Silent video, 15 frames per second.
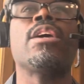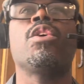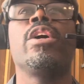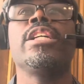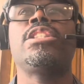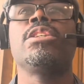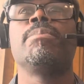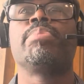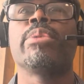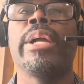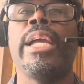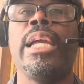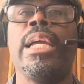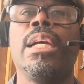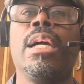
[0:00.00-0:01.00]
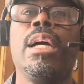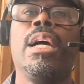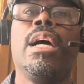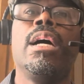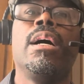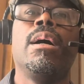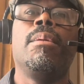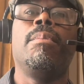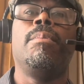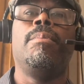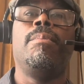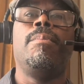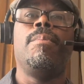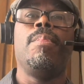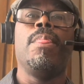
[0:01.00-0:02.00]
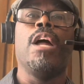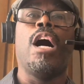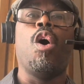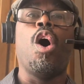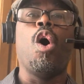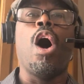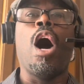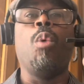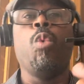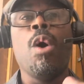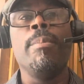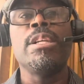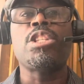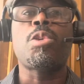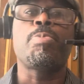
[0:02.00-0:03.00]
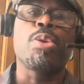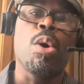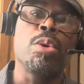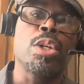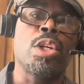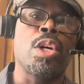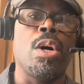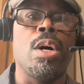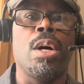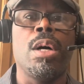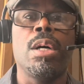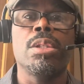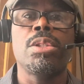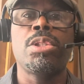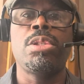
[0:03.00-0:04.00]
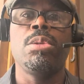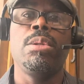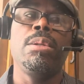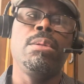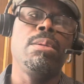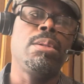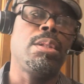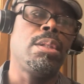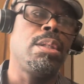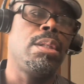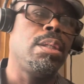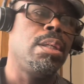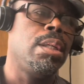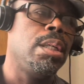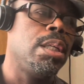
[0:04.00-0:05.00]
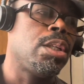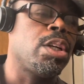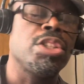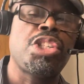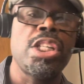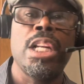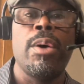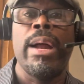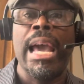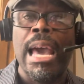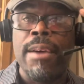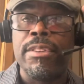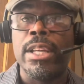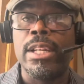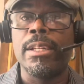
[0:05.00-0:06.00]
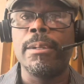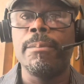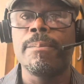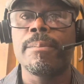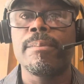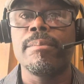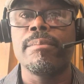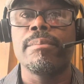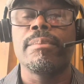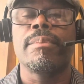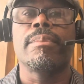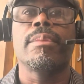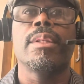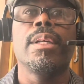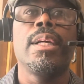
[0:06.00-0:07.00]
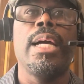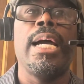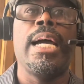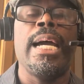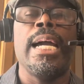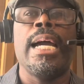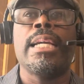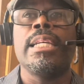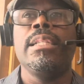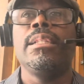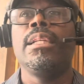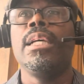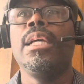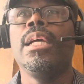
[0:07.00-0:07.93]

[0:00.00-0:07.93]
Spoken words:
going to bring a woman's protocol to, because she don't have it. I can